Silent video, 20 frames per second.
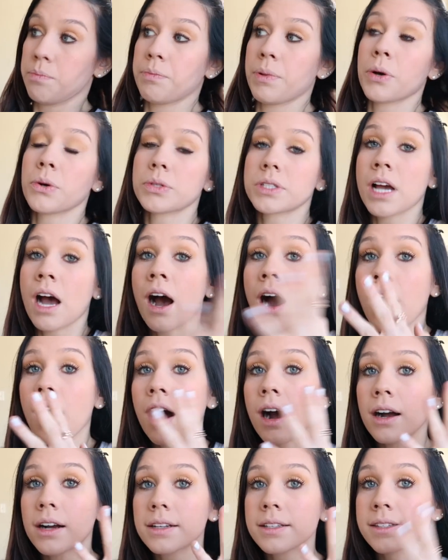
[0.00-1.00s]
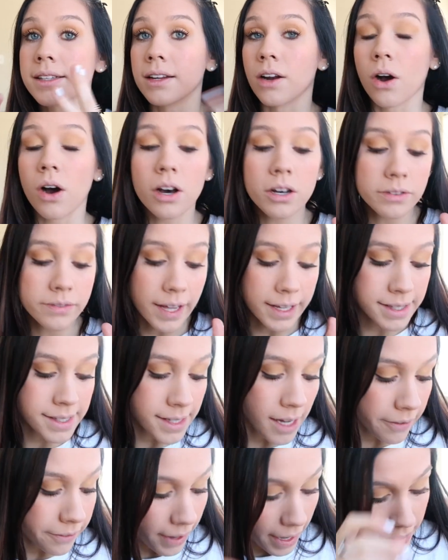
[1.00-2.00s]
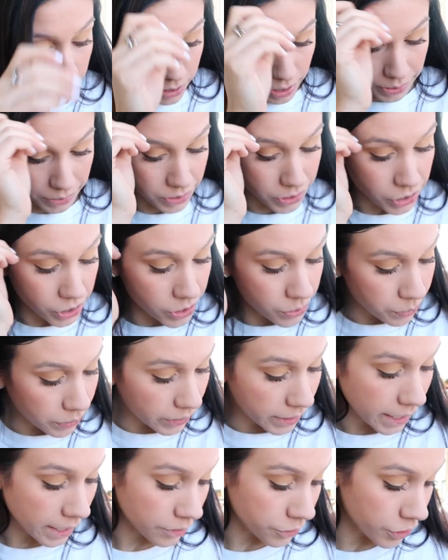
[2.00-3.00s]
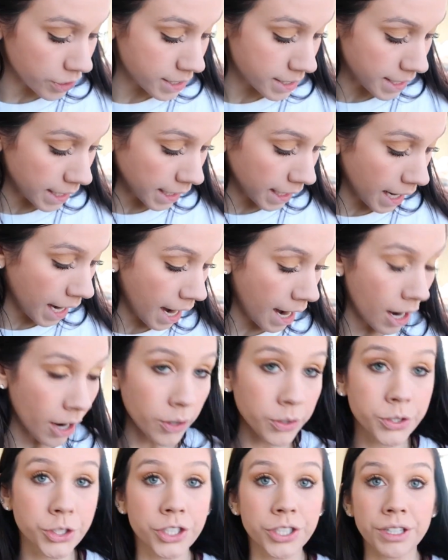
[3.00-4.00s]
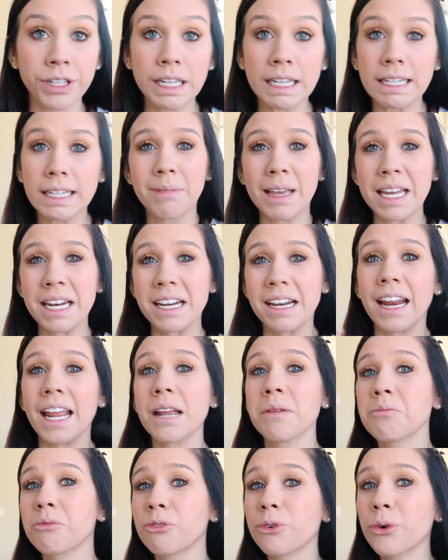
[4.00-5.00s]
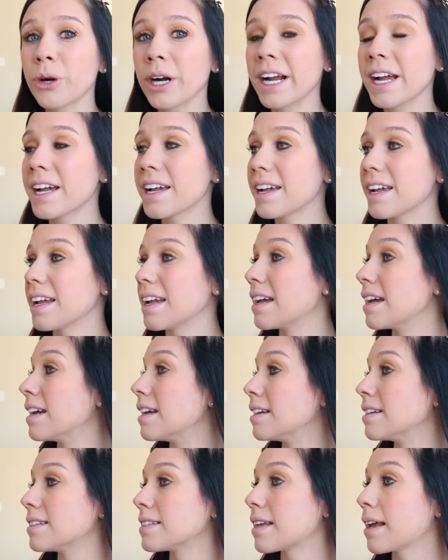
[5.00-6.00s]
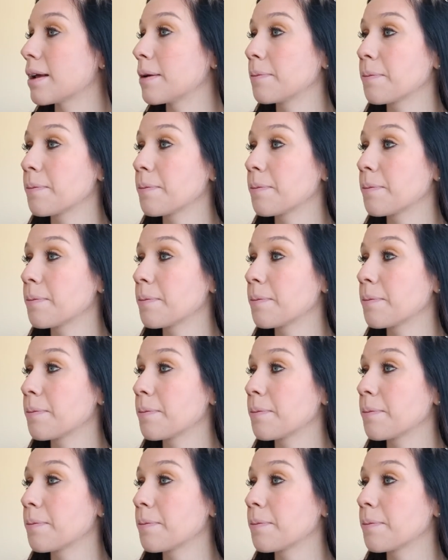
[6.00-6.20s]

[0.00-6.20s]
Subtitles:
Botox, and all of that stuff. I don't know, it's just really interesting how she made a name for it, and